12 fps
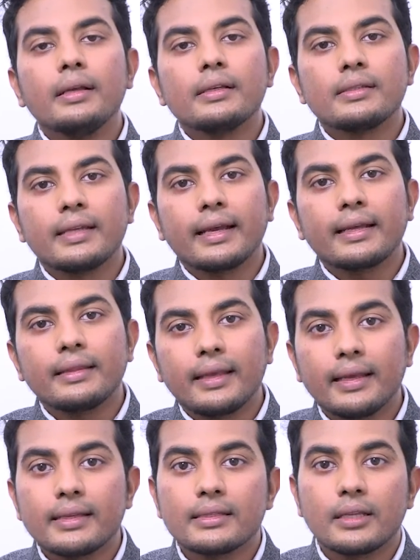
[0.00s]
Second
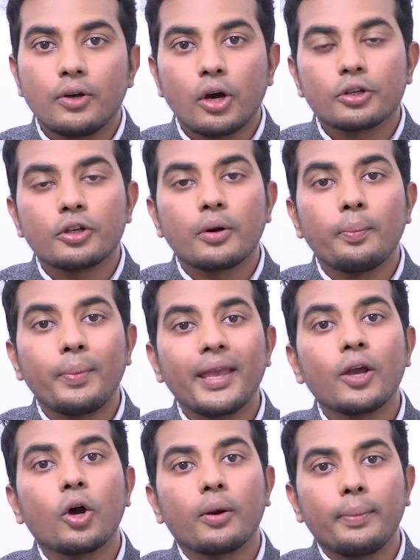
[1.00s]
thing is, the doctor
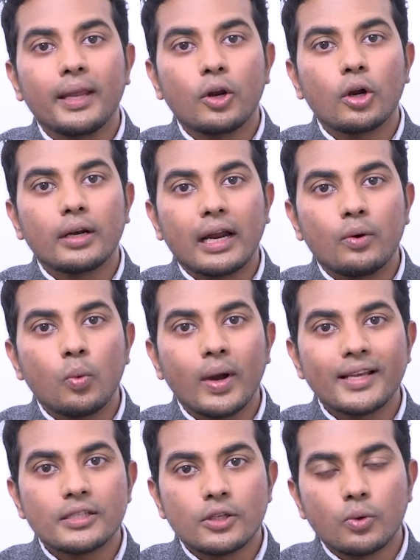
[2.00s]
may or may not
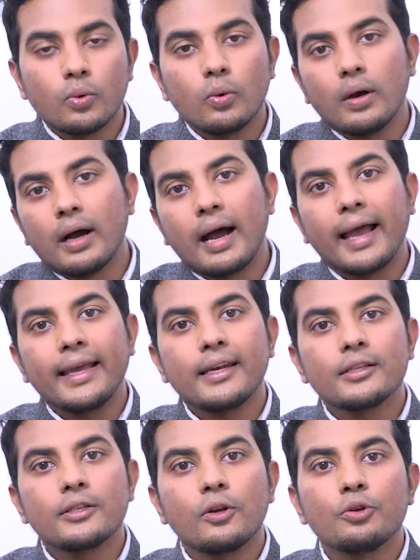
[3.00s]
advise you a high
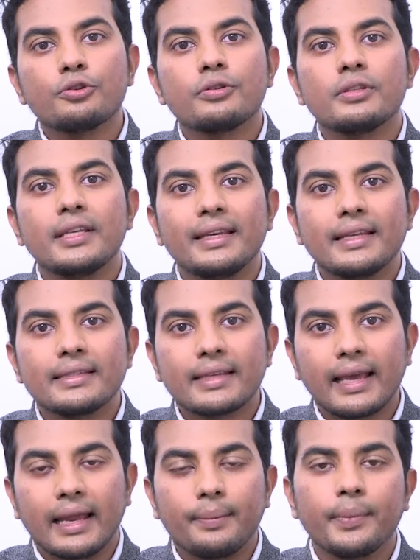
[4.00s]
resolution CT
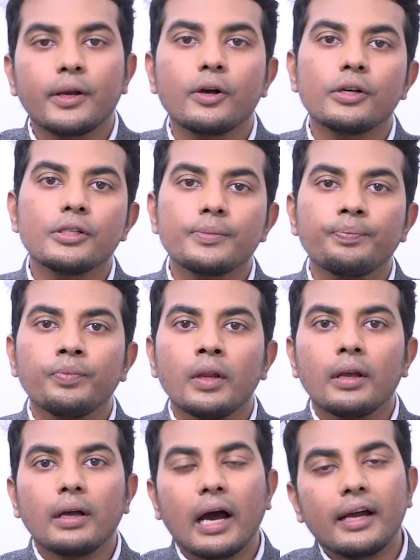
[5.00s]
scan, because
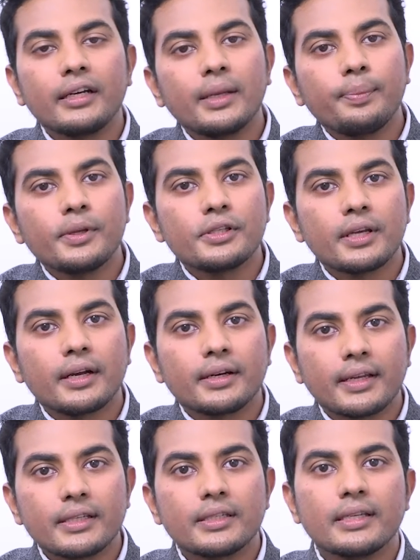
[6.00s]

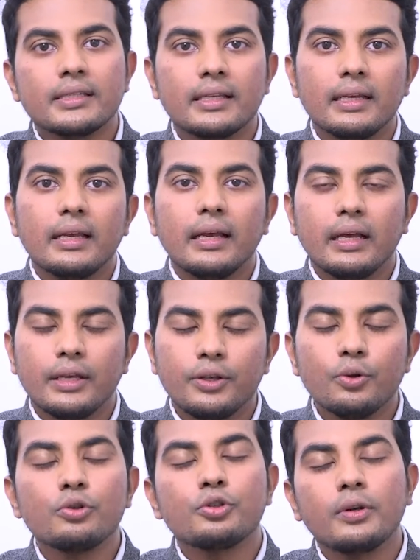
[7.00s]
RT-PCR test is
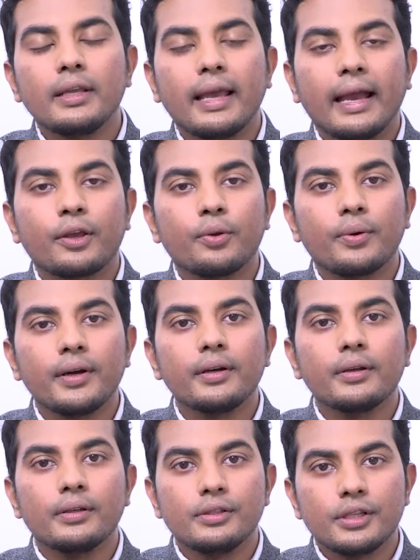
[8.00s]
usually
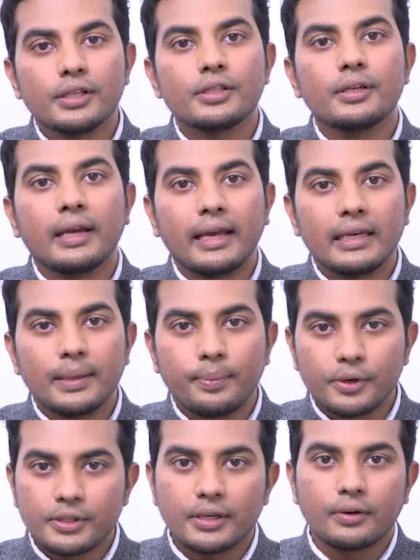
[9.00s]
accurate just
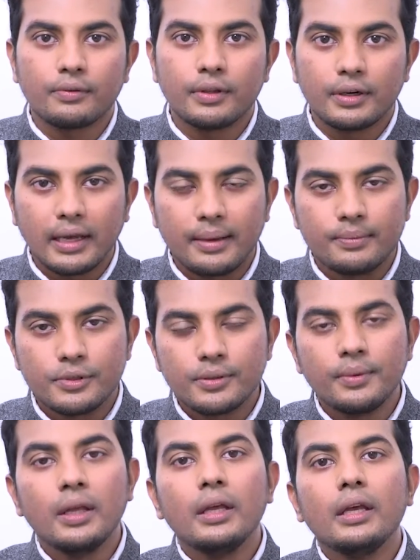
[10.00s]
90% of the
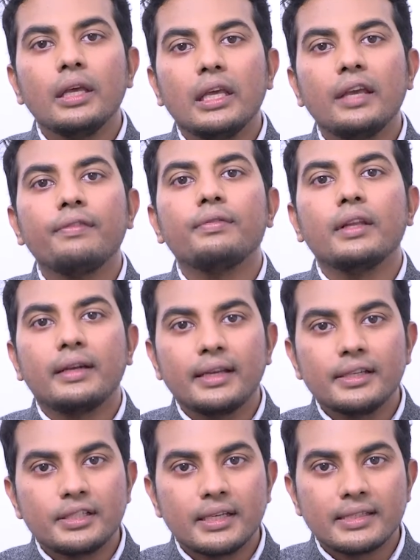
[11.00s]
times. If the
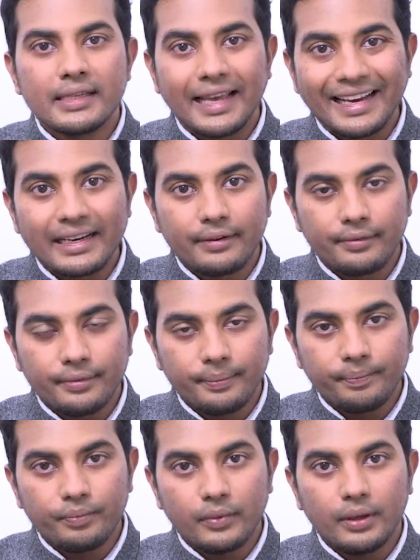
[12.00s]
test is negative,
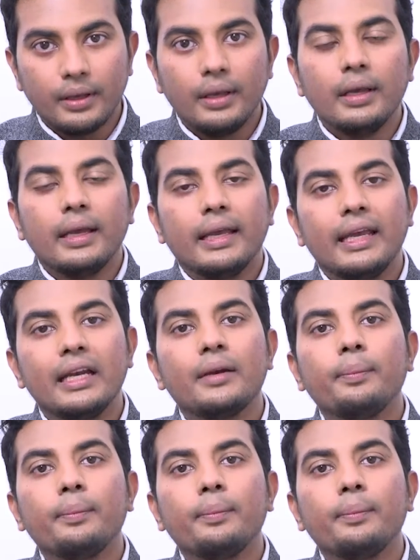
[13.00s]
it